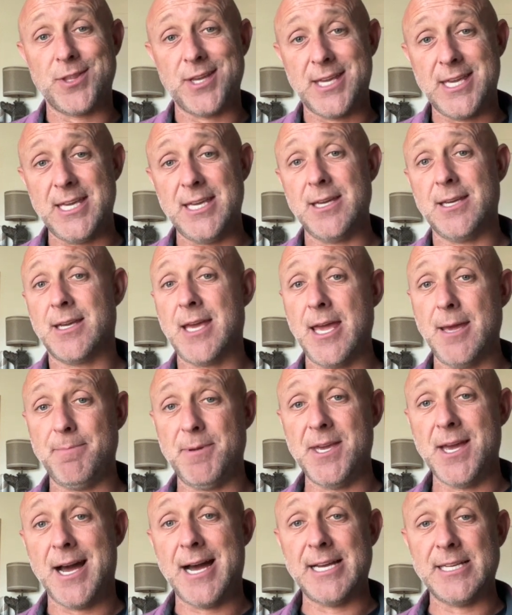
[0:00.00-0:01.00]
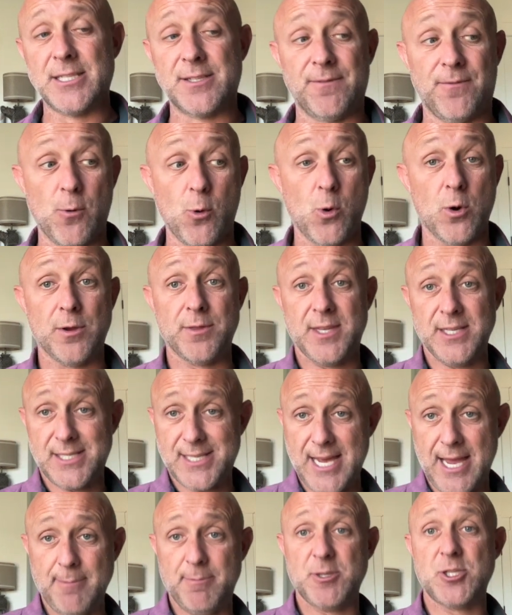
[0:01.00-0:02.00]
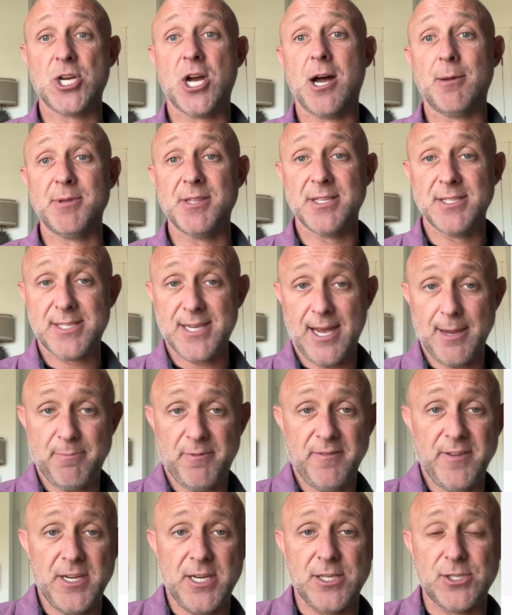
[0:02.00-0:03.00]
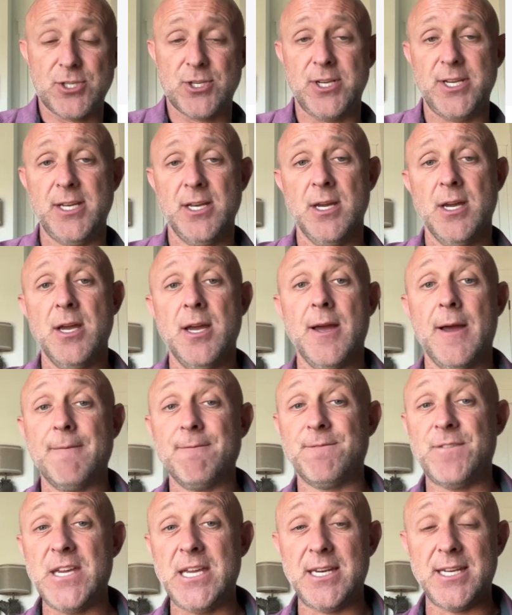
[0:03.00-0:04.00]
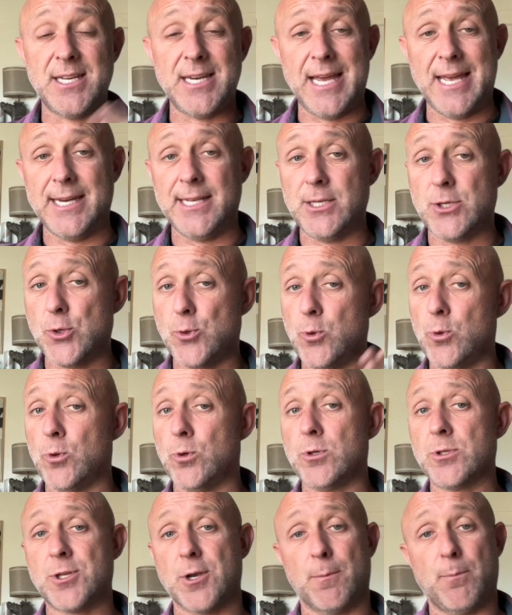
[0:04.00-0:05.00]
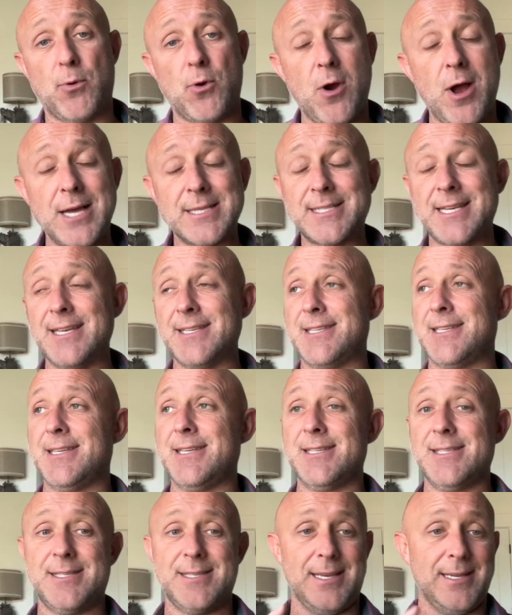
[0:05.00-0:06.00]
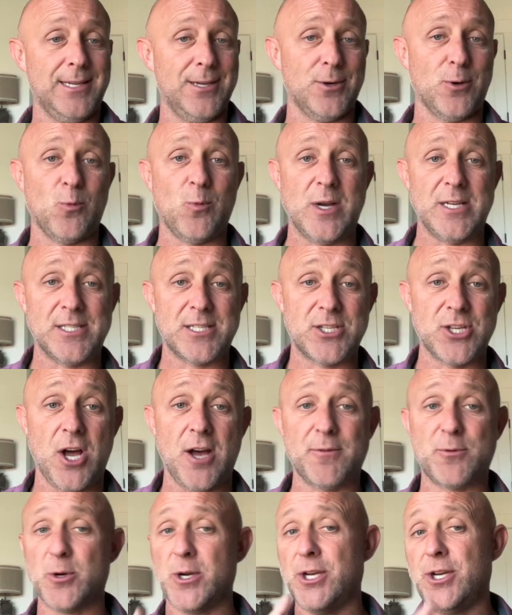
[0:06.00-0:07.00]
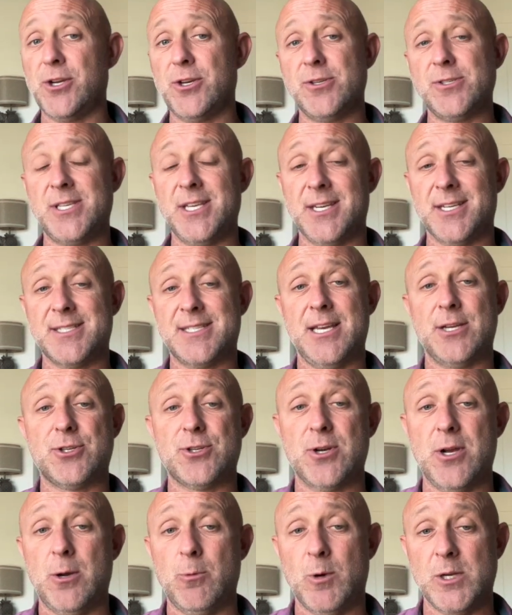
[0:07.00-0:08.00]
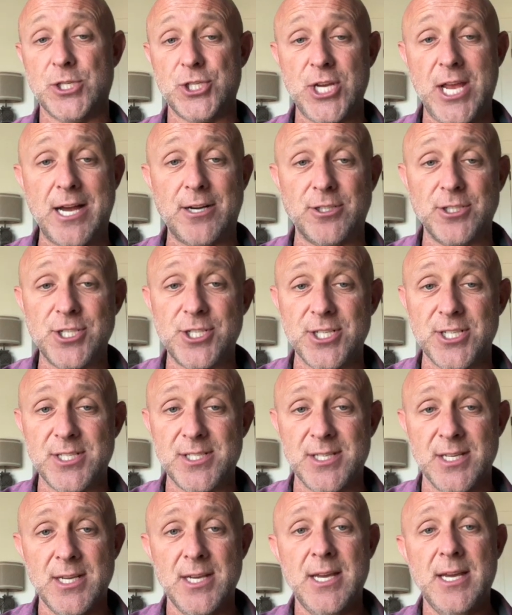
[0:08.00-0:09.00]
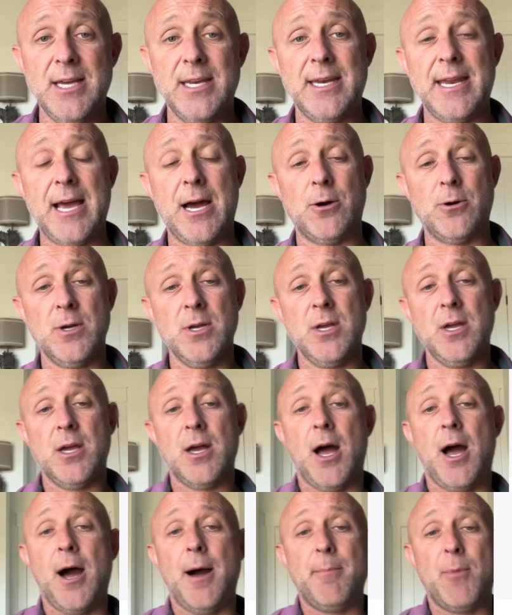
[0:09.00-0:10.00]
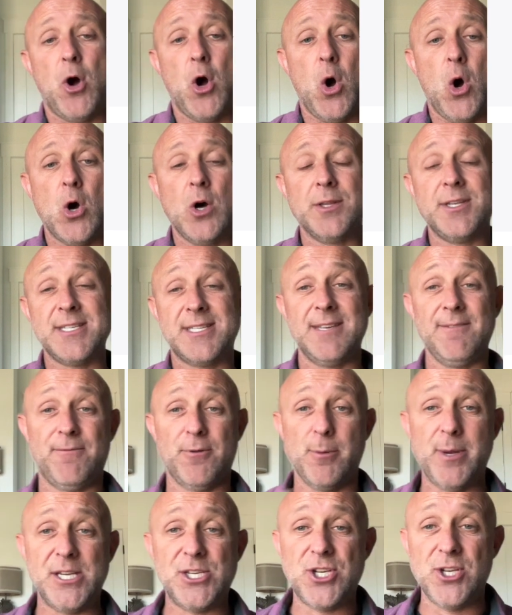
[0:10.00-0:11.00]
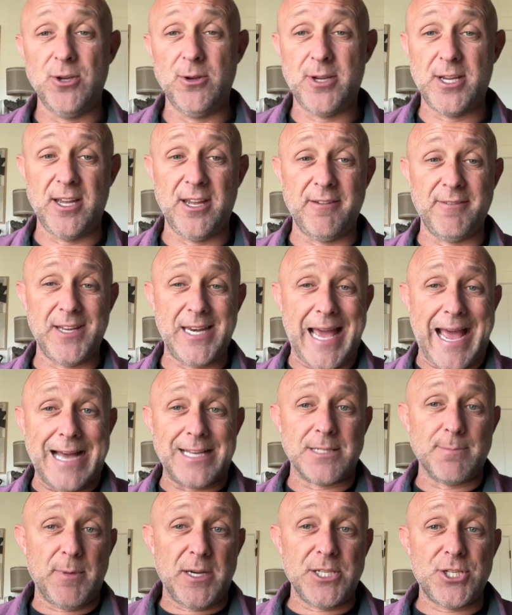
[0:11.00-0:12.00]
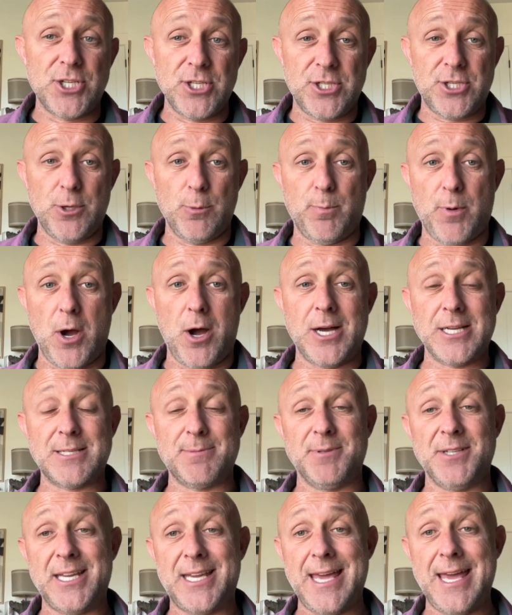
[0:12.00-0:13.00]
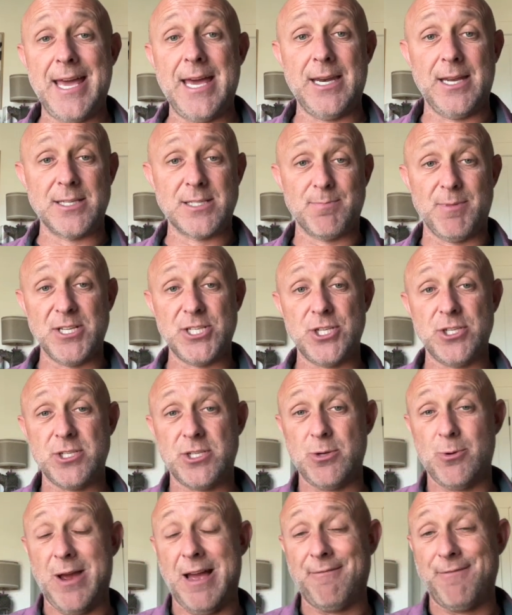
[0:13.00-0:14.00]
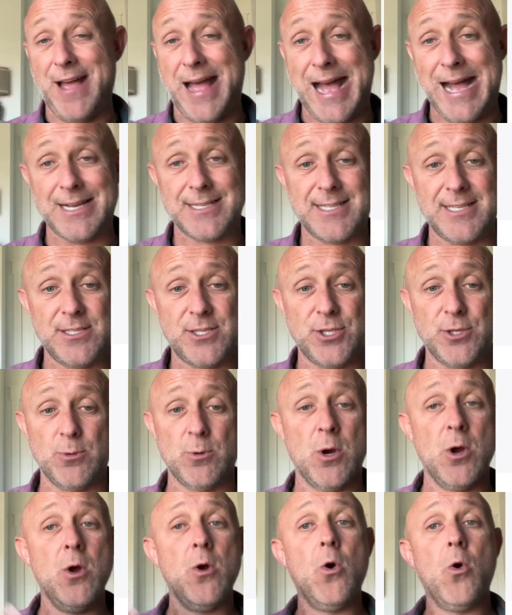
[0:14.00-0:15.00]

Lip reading: the key KPIs for this type of job in this type of industry? Feed it any tools or processes, what software you're using, etc., what challenges. Now, all of this information, you can give it as much as you possibly can, as much as you have access to,